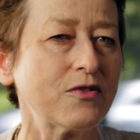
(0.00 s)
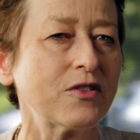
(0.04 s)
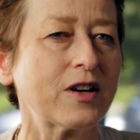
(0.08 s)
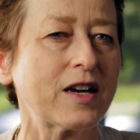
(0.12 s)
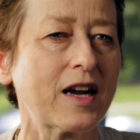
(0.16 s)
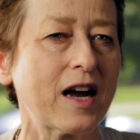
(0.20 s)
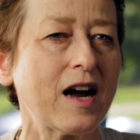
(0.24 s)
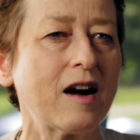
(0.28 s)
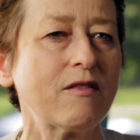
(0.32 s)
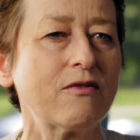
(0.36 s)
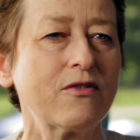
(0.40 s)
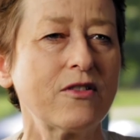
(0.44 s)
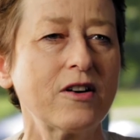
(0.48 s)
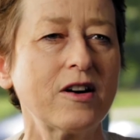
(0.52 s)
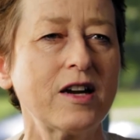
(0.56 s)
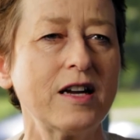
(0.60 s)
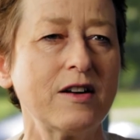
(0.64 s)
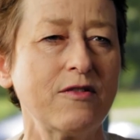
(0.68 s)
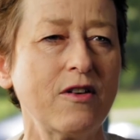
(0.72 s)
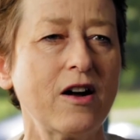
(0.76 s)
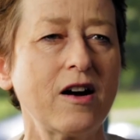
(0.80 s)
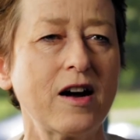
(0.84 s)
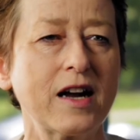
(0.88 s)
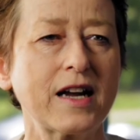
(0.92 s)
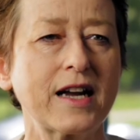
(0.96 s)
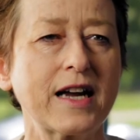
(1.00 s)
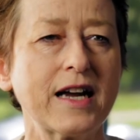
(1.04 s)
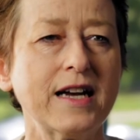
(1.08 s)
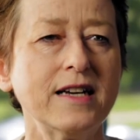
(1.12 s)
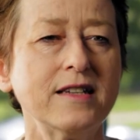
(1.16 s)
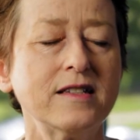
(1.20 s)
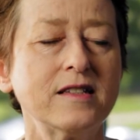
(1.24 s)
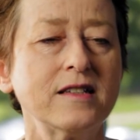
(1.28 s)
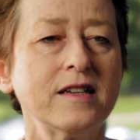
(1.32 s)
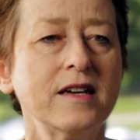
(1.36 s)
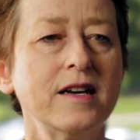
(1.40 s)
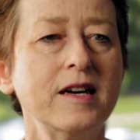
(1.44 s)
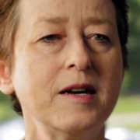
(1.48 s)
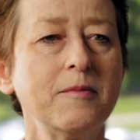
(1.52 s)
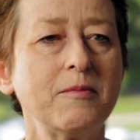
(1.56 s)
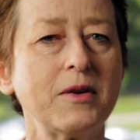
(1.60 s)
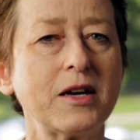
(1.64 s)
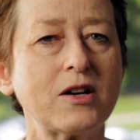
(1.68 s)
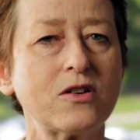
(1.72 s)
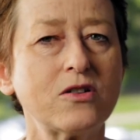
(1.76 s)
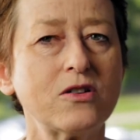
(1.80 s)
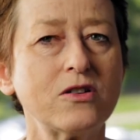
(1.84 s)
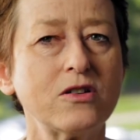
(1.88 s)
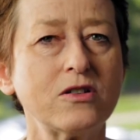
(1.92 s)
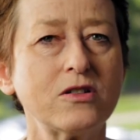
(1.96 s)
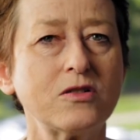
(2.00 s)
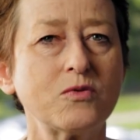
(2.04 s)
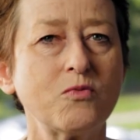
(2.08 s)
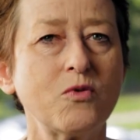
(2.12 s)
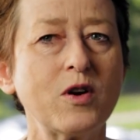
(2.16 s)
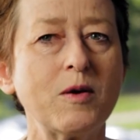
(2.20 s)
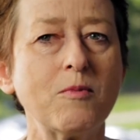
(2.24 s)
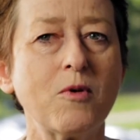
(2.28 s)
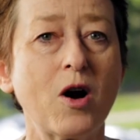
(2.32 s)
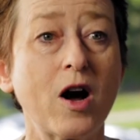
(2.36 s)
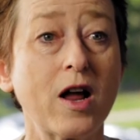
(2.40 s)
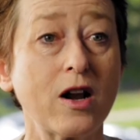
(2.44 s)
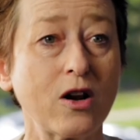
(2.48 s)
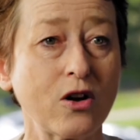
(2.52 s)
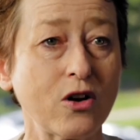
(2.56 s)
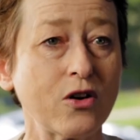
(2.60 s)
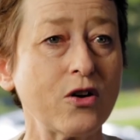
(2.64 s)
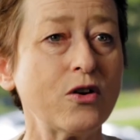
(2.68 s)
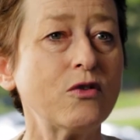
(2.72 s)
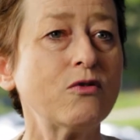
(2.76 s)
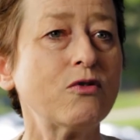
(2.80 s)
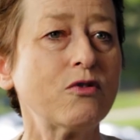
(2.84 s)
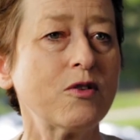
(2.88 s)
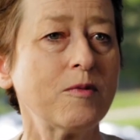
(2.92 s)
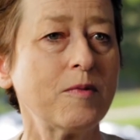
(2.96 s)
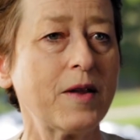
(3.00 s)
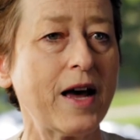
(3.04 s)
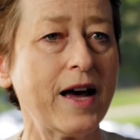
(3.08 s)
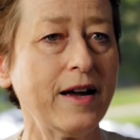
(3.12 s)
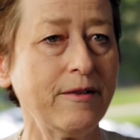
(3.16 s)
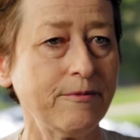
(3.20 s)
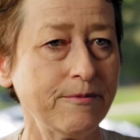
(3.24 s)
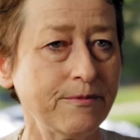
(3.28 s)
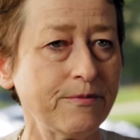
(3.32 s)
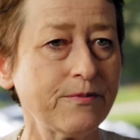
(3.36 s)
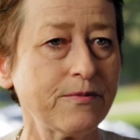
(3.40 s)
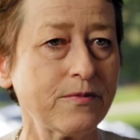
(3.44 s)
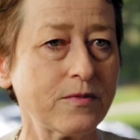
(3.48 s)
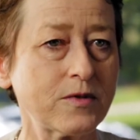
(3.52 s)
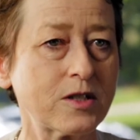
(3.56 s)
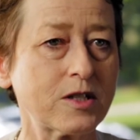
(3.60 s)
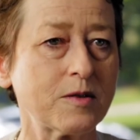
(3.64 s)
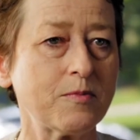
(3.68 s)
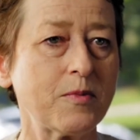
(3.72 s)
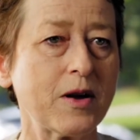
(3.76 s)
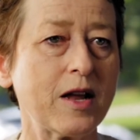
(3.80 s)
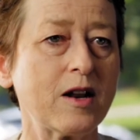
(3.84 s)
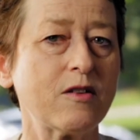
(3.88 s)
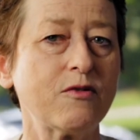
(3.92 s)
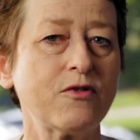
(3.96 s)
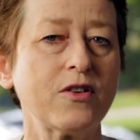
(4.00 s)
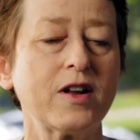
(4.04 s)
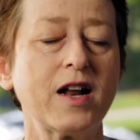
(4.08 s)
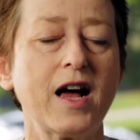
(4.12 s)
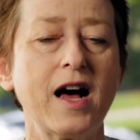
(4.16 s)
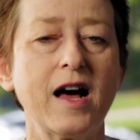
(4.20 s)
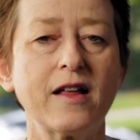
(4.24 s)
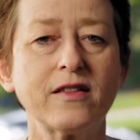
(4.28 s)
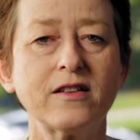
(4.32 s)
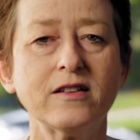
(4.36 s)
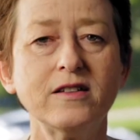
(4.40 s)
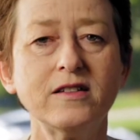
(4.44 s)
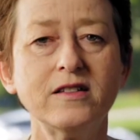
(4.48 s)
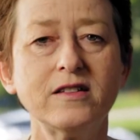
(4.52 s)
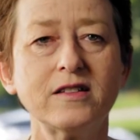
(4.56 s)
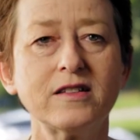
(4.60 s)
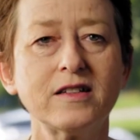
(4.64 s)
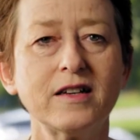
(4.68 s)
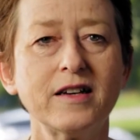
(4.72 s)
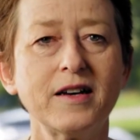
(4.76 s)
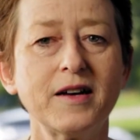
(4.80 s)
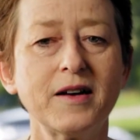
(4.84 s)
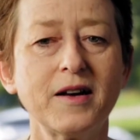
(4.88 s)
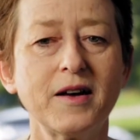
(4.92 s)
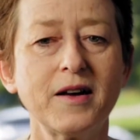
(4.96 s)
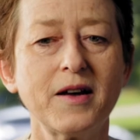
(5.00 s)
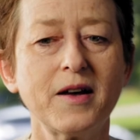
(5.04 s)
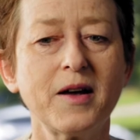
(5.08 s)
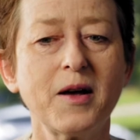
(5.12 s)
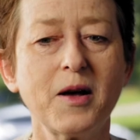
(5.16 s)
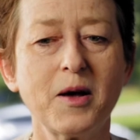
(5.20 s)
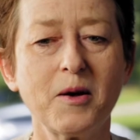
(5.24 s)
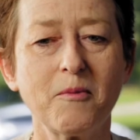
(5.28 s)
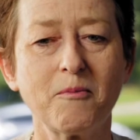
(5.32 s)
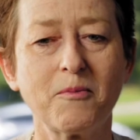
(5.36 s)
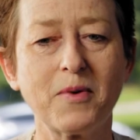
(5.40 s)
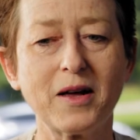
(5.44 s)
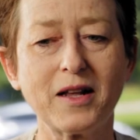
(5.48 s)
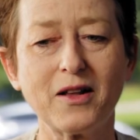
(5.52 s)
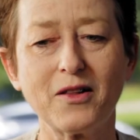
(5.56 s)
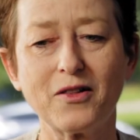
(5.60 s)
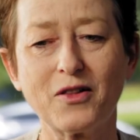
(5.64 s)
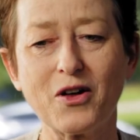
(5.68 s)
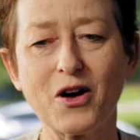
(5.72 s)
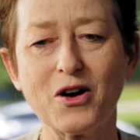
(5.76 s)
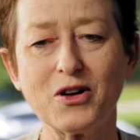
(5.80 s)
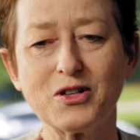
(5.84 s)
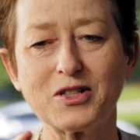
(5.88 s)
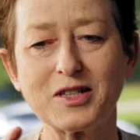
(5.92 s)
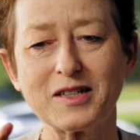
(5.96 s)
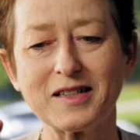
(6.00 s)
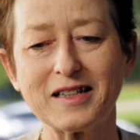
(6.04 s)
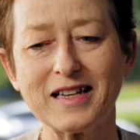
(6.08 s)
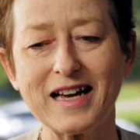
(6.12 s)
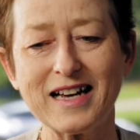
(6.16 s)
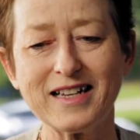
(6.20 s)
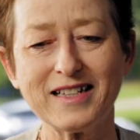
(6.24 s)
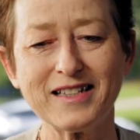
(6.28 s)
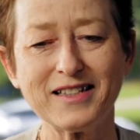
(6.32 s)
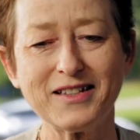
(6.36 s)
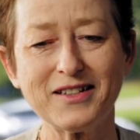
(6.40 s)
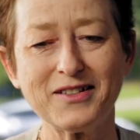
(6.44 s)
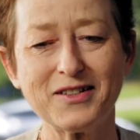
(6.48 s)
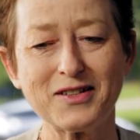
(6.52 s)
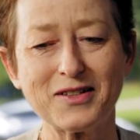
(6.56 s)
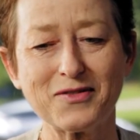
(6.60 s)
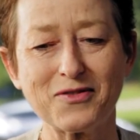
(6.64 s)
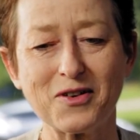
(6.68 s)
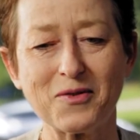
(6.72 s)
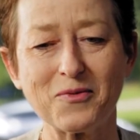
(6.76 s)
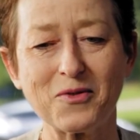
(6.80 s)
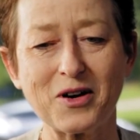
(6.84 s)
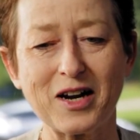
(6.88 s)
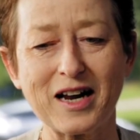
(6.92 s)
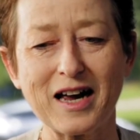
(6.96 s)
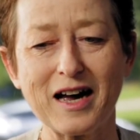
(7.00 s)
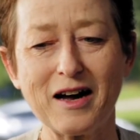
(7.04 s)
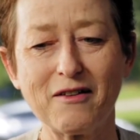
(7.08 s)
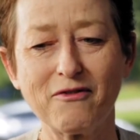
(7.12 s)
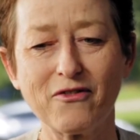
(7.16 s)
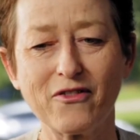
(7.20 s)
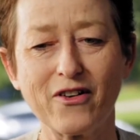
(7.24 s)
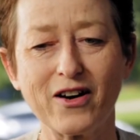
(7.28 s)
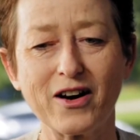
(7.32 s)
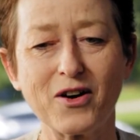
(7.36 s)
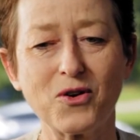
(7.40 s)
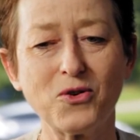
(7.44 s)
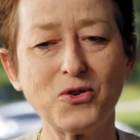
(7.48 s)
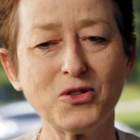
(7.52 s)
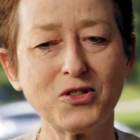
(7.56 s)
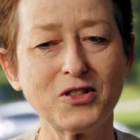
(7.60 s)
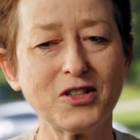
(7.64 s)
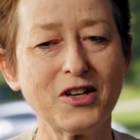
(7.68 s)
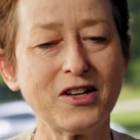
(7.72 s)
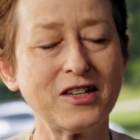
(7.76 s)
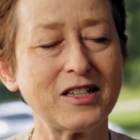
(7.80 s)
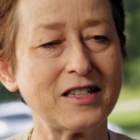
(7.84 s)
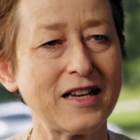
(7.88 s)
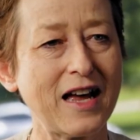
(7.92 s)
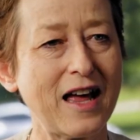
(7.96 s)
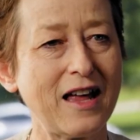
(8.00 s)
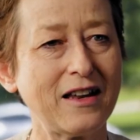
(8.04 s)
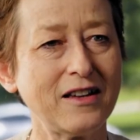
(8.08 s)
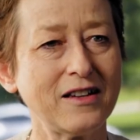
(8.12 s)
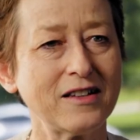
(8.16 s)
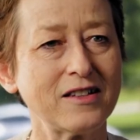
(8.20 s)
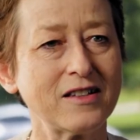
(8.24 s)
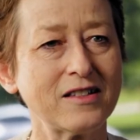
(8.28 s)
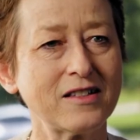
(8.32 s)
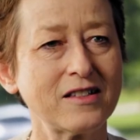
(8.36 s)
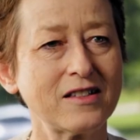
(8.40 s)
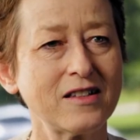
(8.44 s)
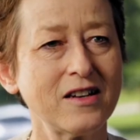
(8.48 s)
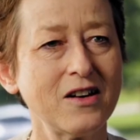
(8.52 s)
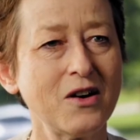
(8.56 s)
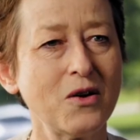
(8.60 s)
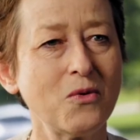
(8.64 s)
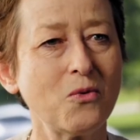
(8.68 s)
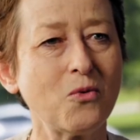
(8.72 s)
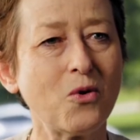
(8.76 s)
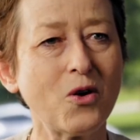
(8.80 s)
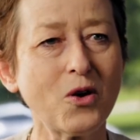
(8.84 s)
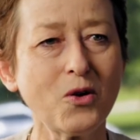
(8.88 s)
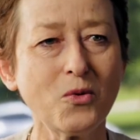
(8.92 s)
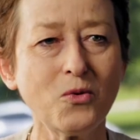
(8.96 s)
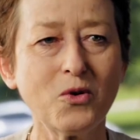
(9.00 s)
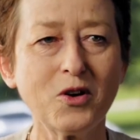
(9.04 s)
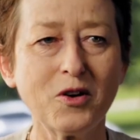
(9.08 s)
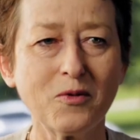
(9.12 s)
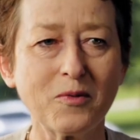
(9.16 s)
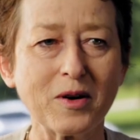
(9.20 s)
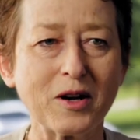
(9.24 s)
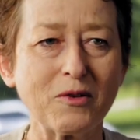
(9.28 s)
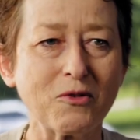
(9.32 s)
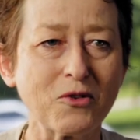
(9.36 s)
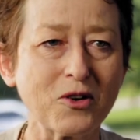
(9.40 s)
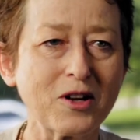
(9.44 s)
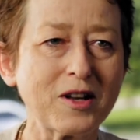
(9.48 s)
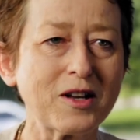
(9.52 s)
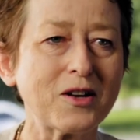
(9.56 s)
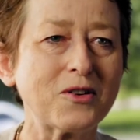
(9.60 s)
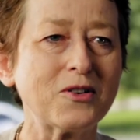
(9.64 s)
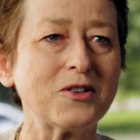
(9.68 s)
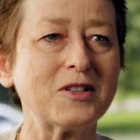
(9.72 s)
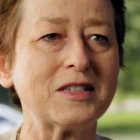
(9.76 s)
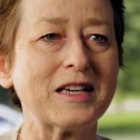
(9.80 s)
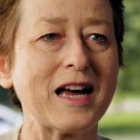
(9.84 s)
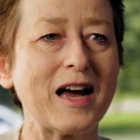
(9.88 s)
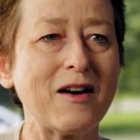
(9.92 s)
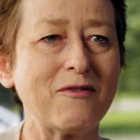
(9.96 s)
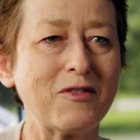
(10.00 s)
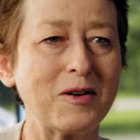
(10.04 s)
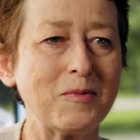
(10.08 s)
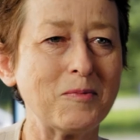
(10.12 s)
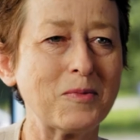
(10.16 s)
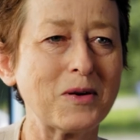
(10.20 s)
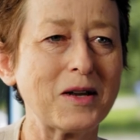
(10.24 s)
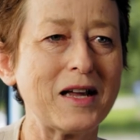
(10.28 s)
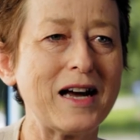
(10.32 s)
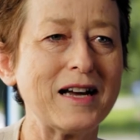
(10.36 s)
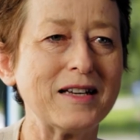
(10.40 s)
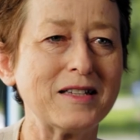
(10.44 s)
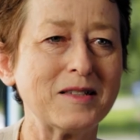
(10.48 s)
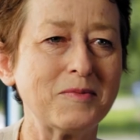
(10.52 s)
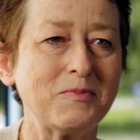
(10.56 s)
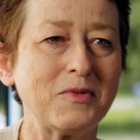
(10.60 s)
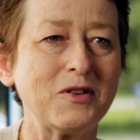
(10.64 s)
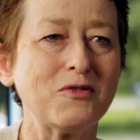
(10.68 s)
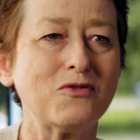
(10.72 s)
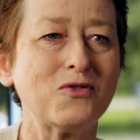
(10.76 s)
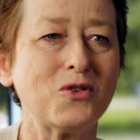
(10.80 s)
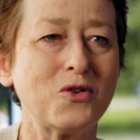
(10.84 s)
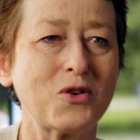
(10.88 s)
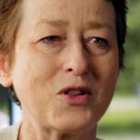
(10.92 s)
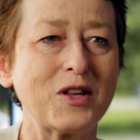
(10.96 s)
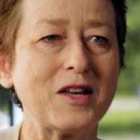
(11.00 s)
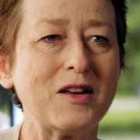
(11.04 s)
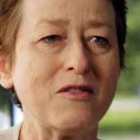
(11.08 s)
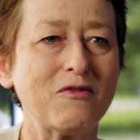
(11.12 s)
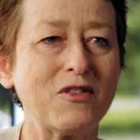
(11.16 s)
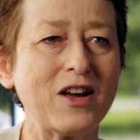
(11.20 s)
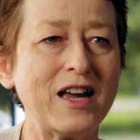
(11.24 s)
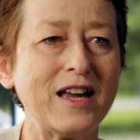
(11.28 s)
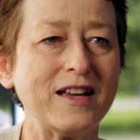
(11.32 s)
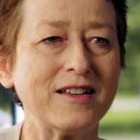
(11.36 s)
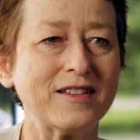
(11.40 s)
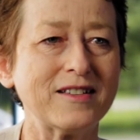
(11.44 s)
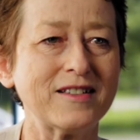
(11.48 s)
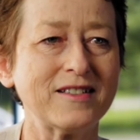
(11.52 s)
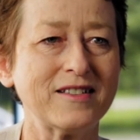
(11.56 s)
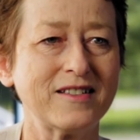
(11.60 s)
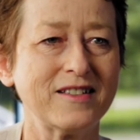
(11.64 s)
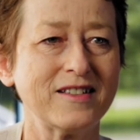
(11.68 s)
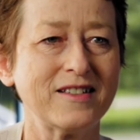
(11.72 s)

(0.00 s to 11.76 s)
recovery, I guess, because we might learn from that to benefit others. But those lessons from recovery also tell us what would have been really good to have in place before the event.